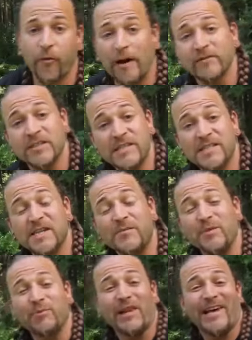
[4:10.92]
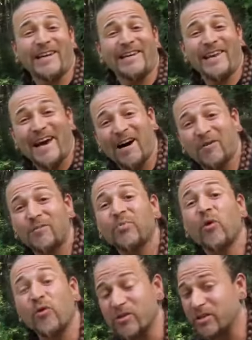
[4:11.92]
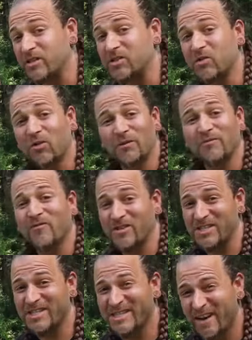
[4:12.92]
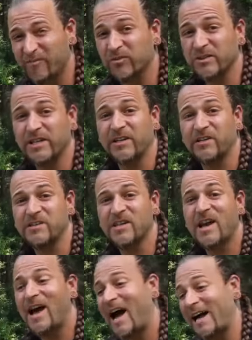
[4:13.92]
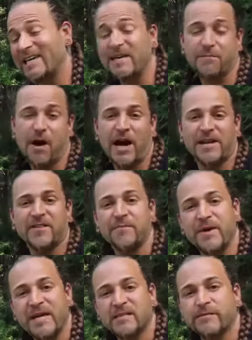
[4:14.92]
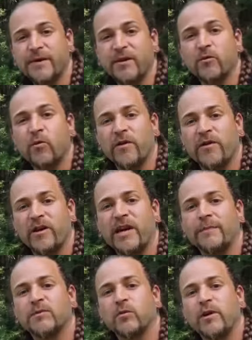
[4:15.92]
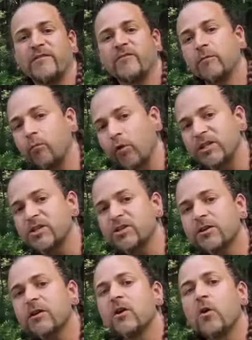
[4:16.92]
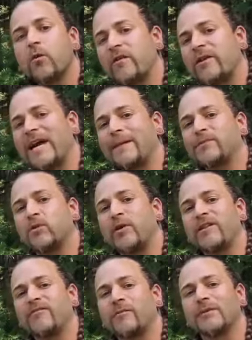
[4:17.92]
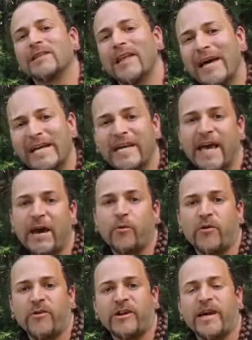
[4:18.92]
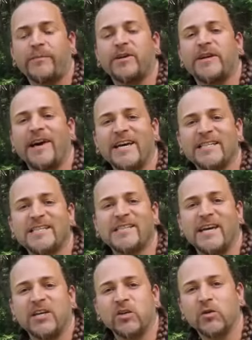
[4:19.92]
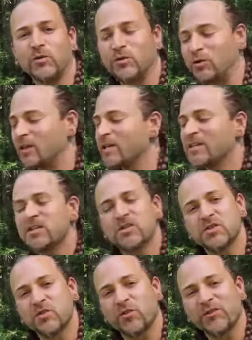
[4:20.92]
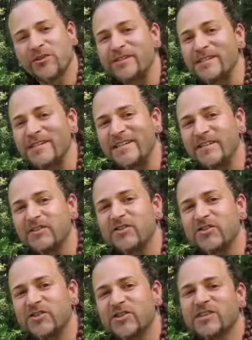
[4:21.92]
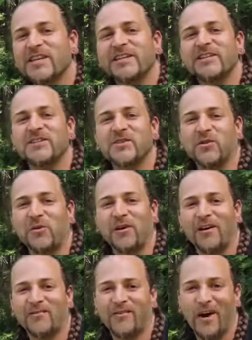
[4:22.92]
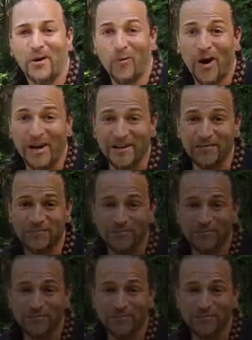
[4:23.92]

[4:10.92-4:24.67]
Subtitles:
Thrival seeds can be planted now, or you can store them for several years. I keep mine in the basement where they're kept away from moisture, where they're kept away from light, and where they're kept nice and cool. Store your seeds just like you'd store a fine wine.